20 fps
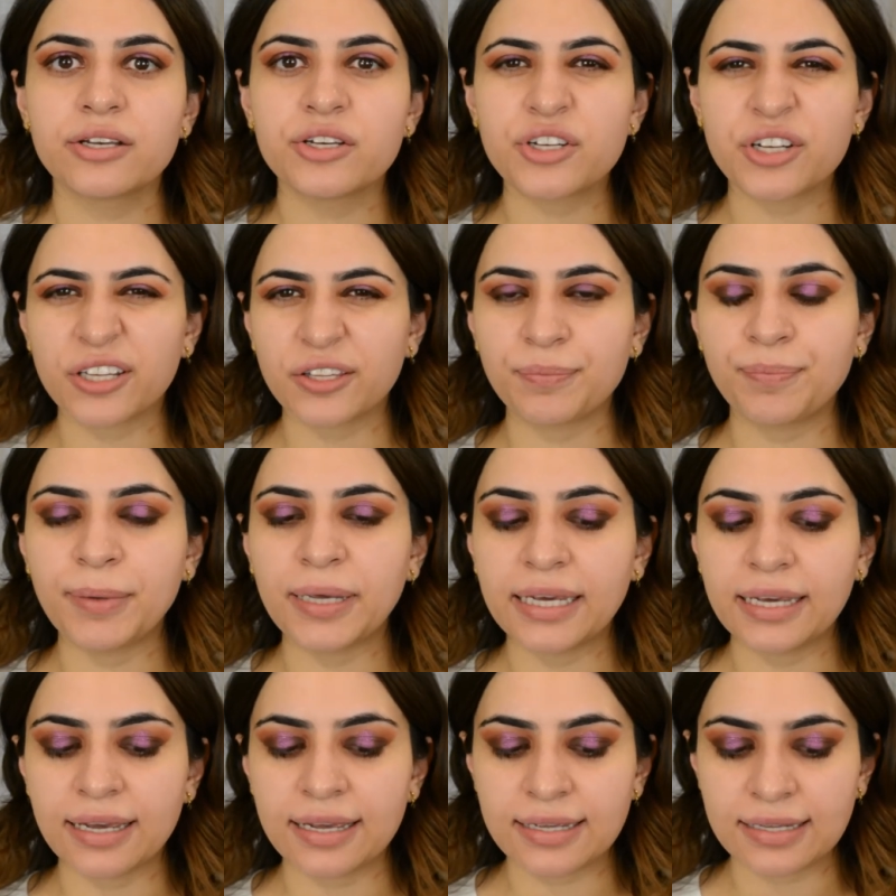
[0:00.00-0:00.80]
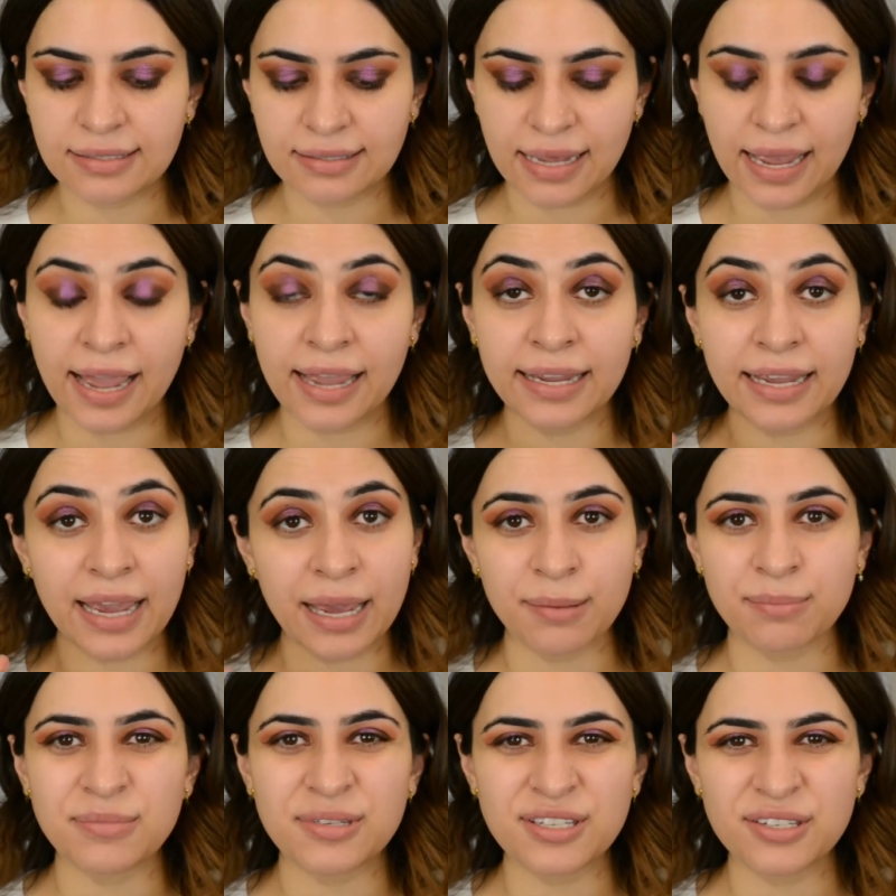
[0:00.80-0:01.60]
just because I
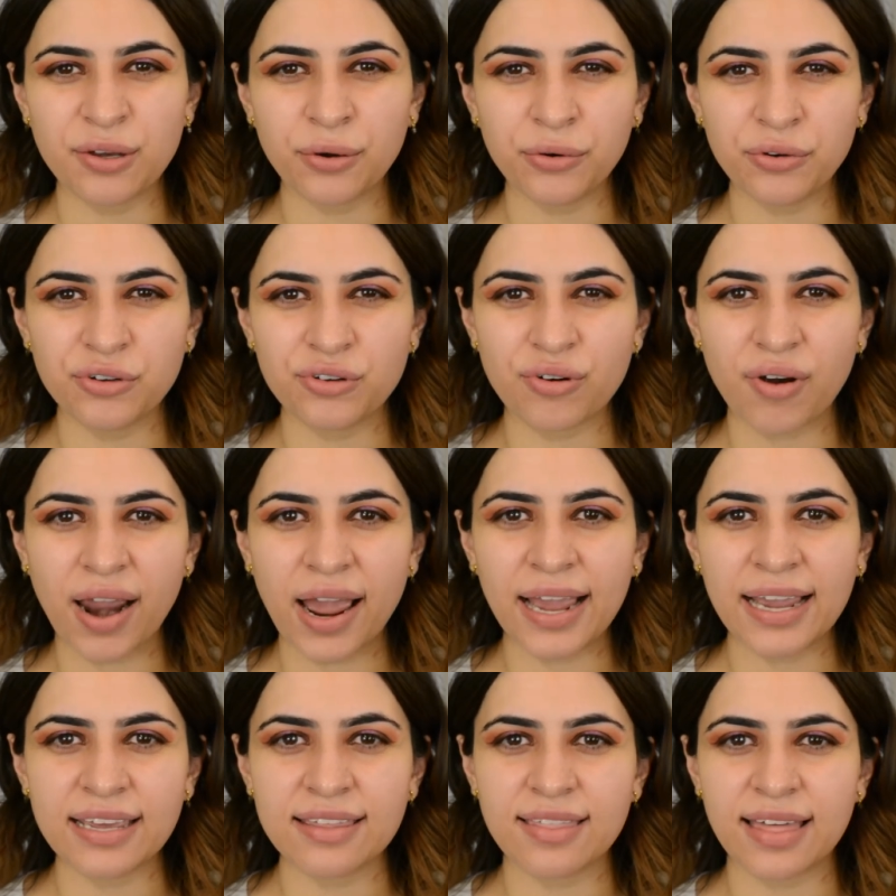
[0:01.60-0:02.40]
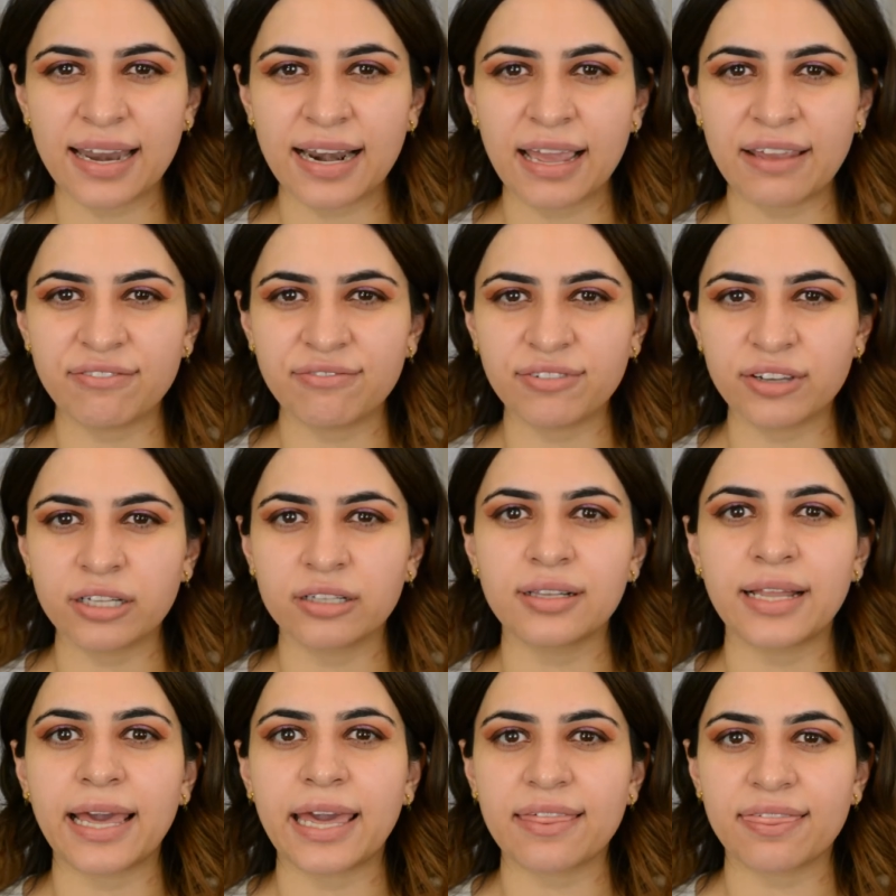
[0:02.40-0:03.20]
am so dry that I
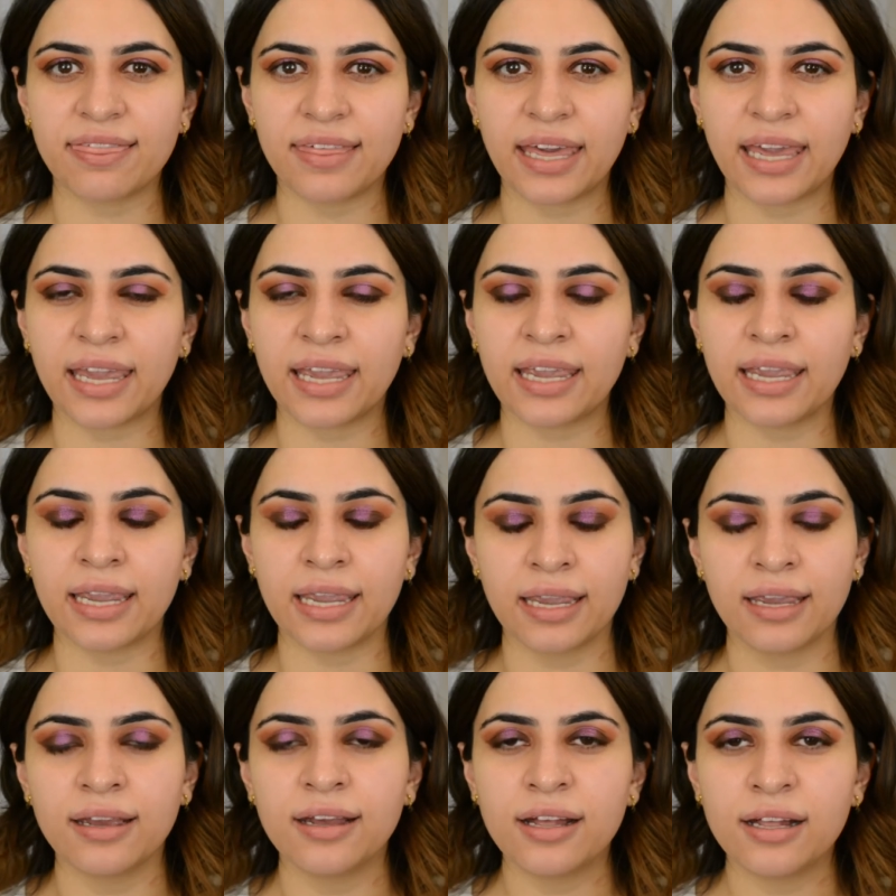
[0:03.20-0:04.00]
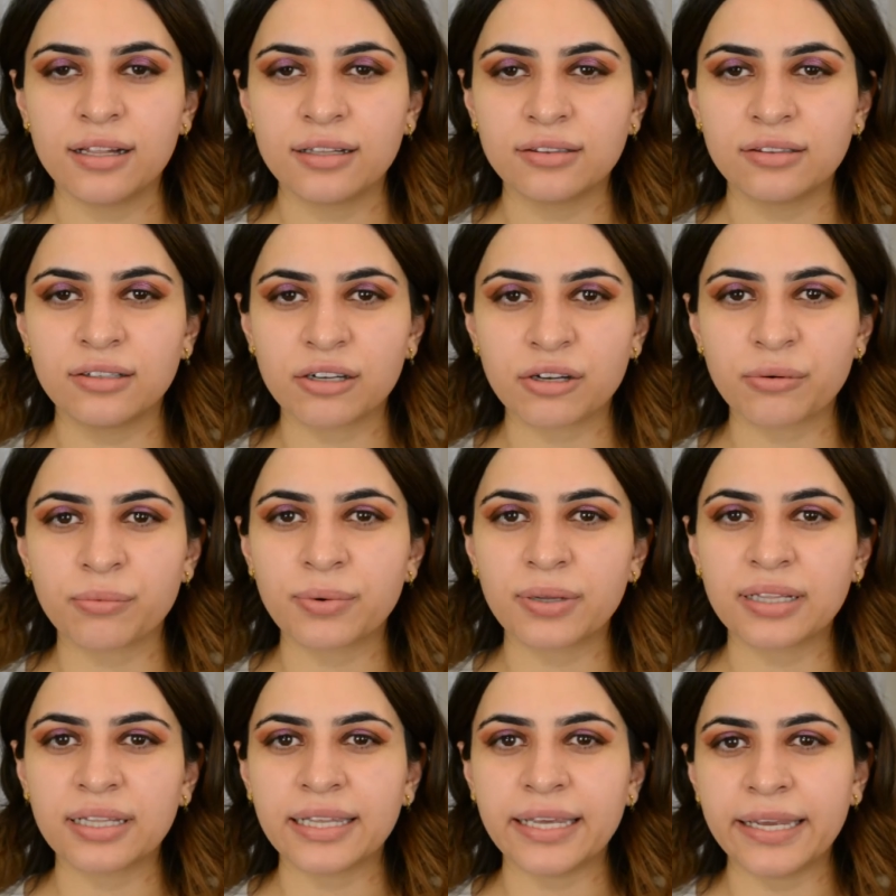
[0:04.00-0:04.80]
feel like they look
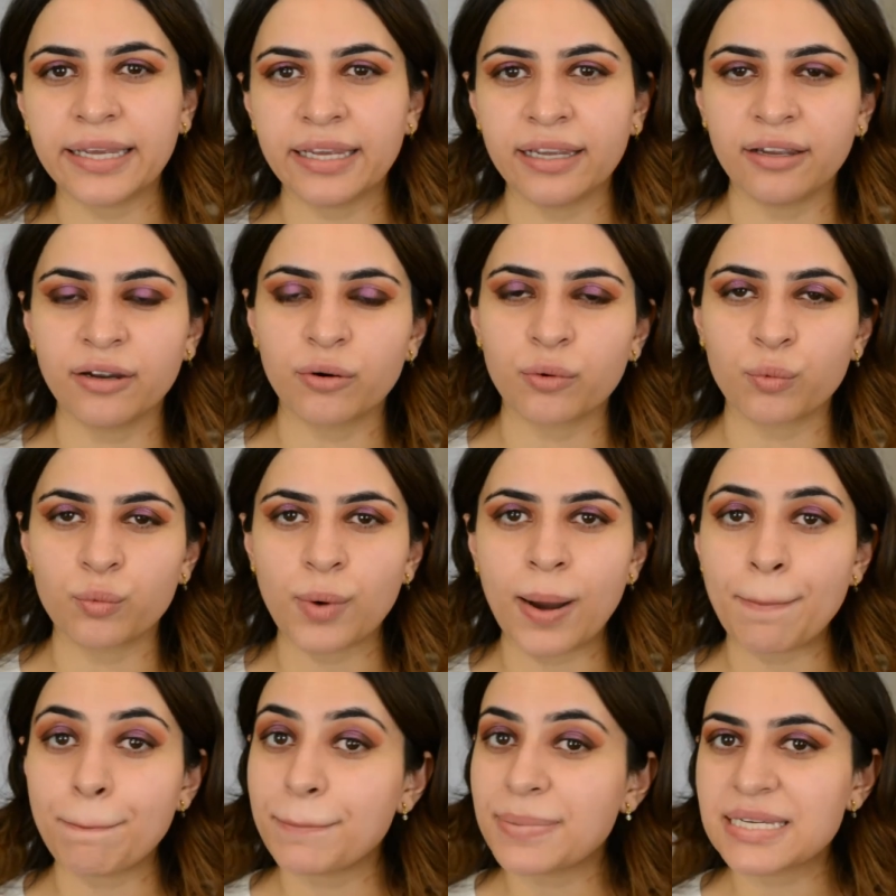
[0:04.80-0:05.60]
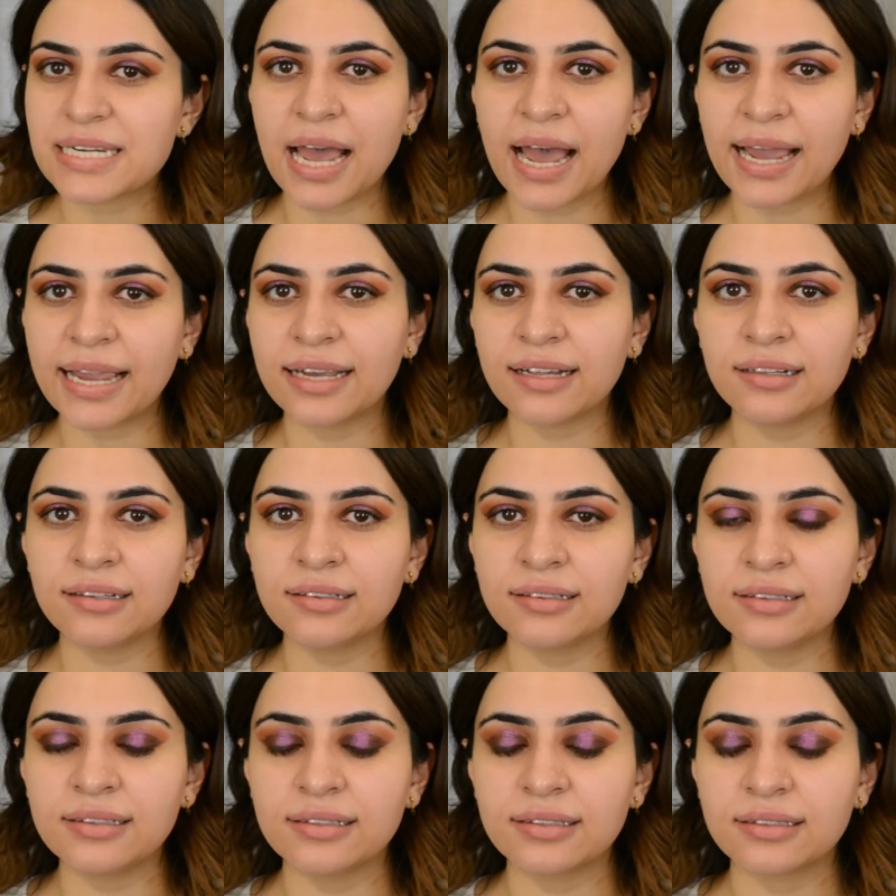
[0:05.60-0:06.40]
really
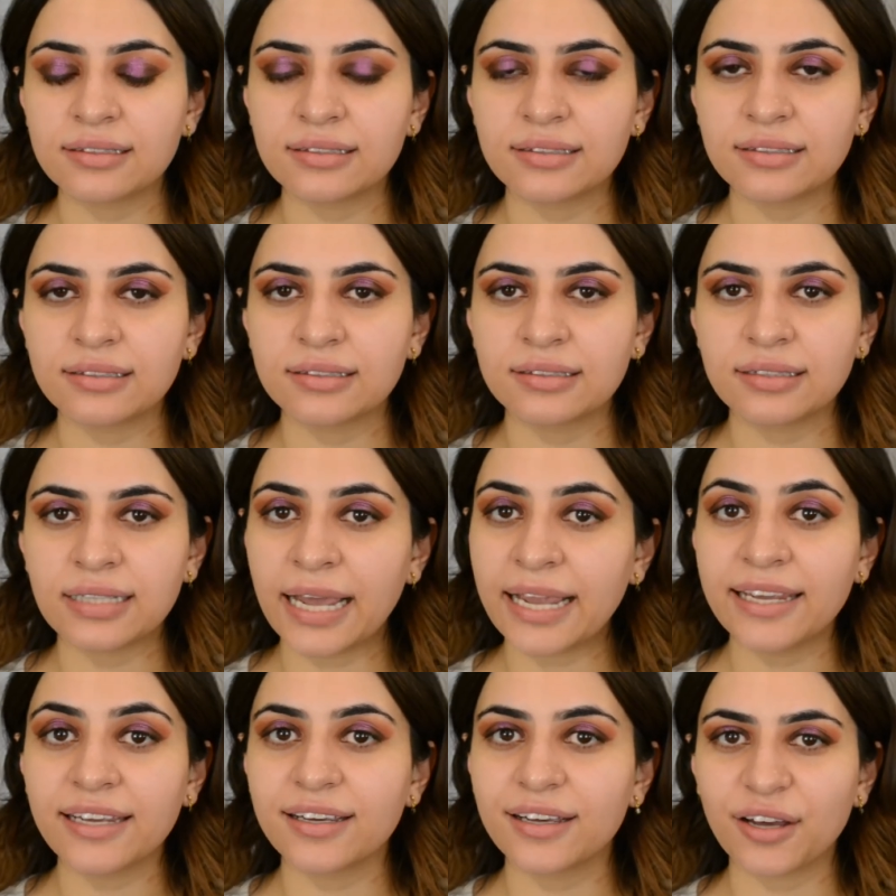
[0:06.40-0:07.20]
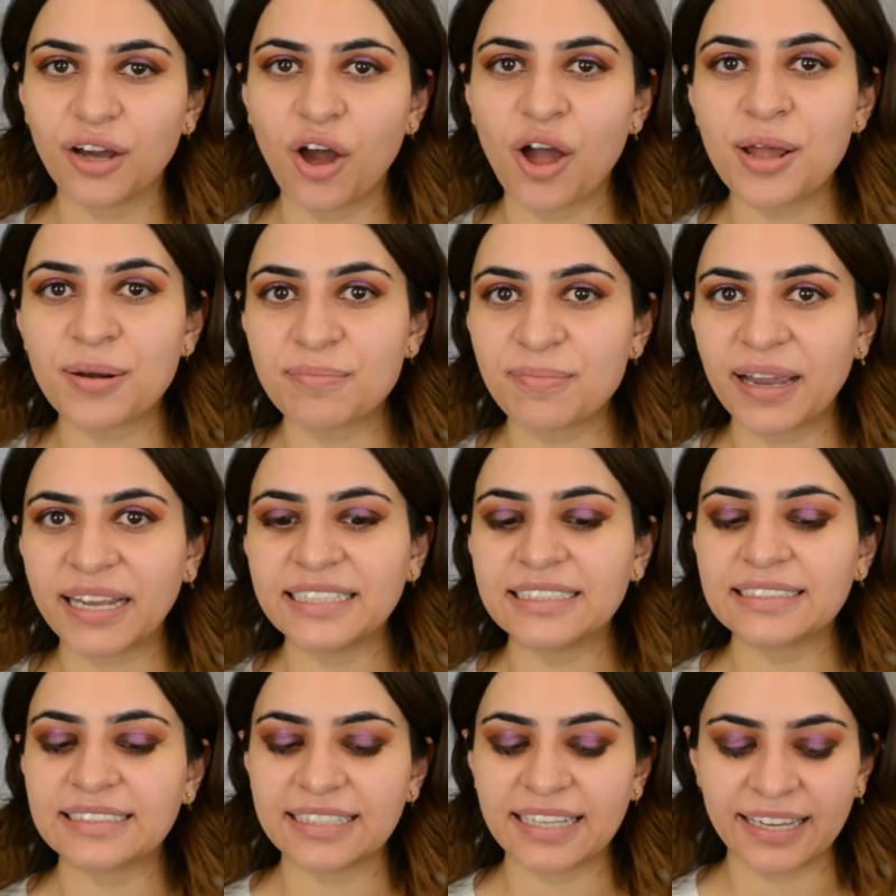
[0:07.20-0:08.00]
reptile-like on my
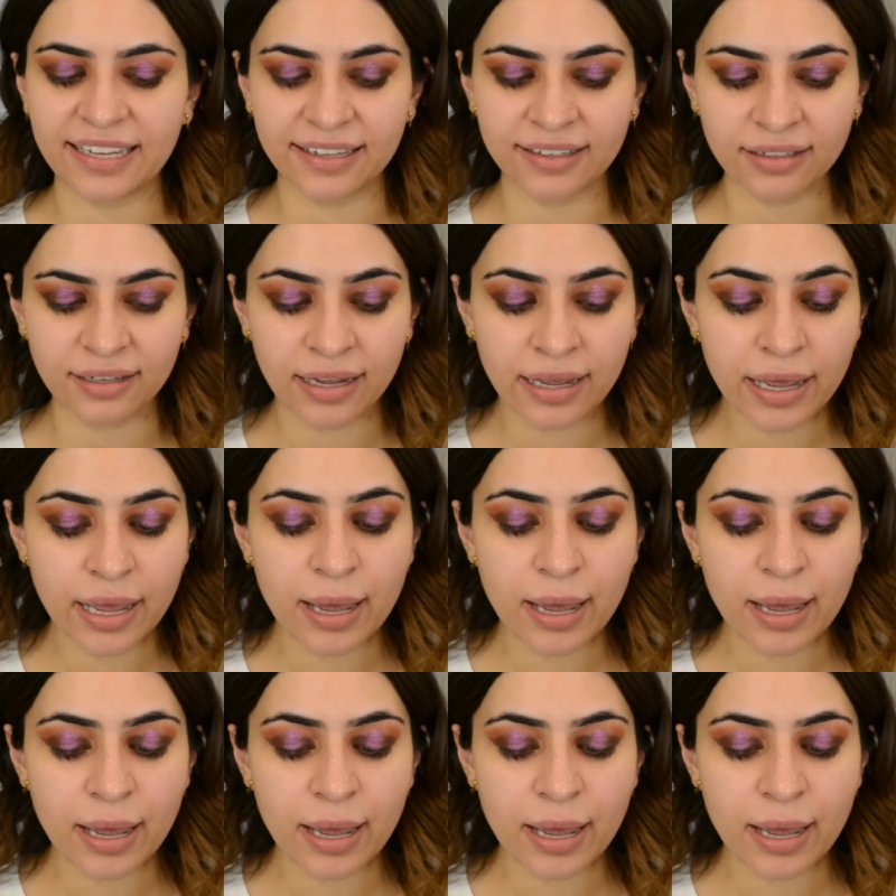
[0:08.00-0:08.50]
skin,